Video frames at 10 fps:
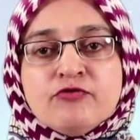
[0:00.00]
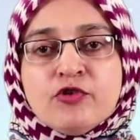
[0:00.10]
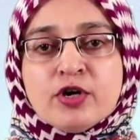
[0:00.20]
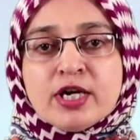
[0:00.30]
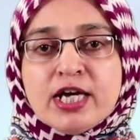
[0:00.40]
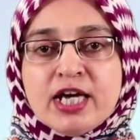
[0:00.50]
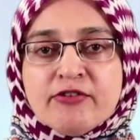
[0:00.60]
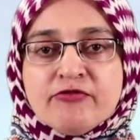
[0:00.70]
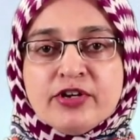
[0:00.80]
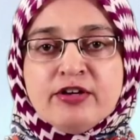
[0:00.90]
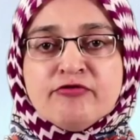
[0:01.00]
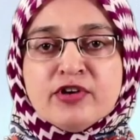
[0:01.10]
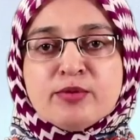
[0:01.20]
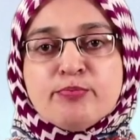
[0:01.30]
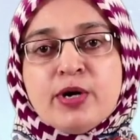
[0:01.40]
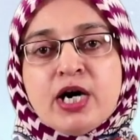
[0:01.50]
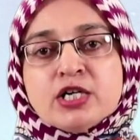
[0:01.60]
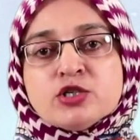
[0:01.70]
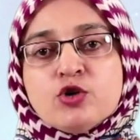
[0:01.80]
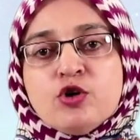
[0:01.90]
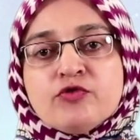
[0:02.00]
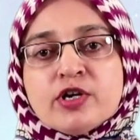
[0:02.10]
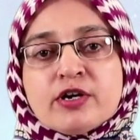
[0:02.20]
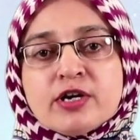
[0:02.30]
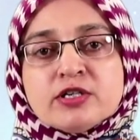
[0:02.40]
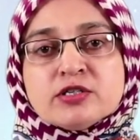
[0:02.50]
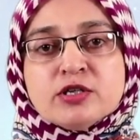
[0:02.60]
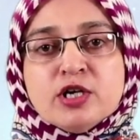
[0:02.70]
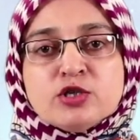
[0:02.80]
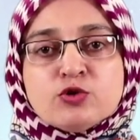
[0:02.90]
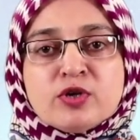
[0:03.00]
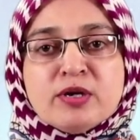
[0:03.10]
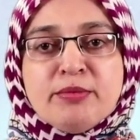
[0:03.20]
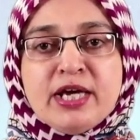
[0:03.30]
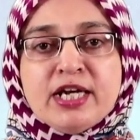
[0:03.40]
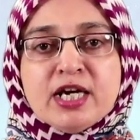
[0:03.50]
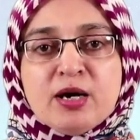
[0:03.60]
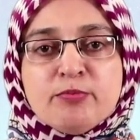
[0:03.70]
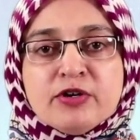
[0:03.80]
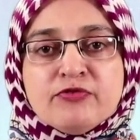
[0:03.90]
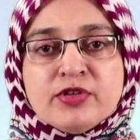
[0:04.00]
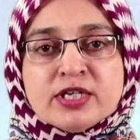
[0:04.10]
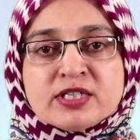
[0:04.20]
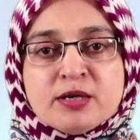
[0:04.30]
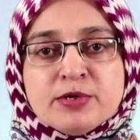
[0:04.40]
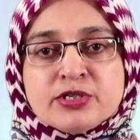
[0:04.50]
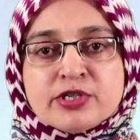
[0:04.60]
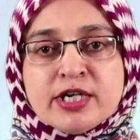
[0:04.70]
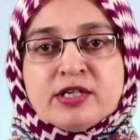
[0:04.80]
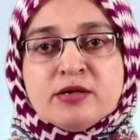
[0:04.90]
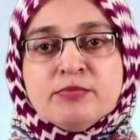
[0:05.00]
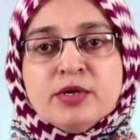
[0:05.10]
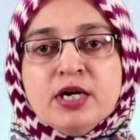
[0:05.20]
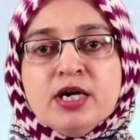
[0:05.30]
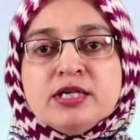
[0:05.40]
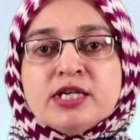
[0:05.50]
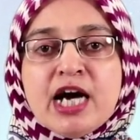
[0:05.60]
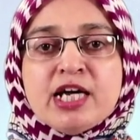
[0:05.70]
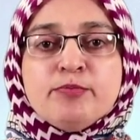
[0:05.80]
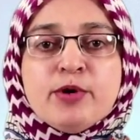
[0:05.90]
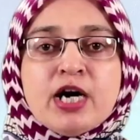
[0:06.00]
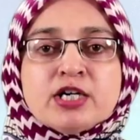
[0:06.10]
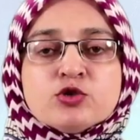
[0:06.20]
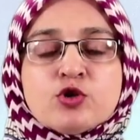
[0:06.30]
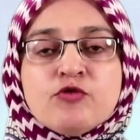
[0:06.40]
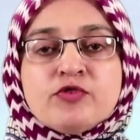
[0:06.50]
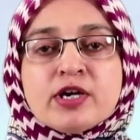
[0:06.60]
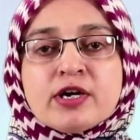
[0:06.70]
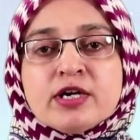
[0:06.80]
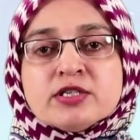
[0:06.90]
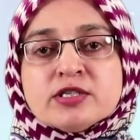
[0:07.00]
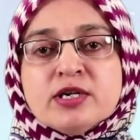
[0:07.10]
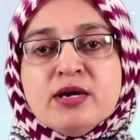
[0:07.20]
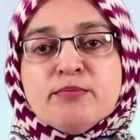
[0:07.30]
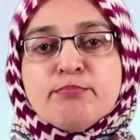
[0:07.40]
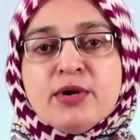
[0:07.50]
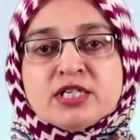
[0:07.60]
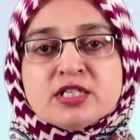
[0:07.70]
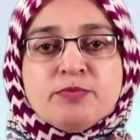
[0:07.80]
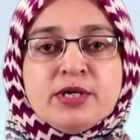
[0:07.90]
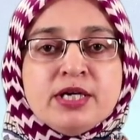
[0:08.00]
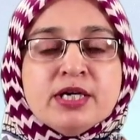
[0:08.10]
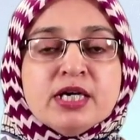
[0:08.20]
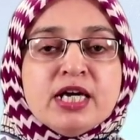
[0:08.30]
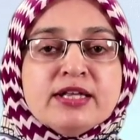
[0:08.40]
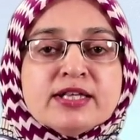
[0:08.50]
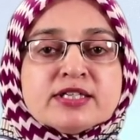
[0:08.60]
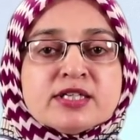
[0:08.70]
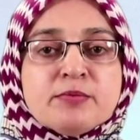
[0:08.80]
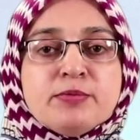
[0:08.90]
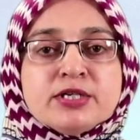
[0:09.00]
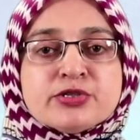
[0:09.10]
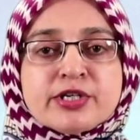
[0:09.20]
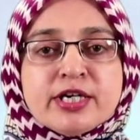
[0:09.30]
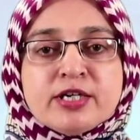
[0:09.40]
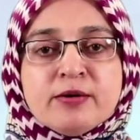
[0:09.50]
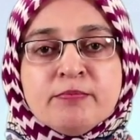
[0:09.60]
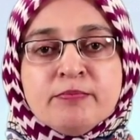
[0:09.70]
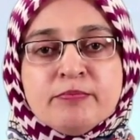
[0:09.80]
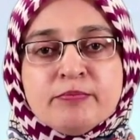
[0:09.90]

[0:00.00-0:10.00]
for every one part of the crust to remain above the substratum, 9 parts of the crust must be in the substratum.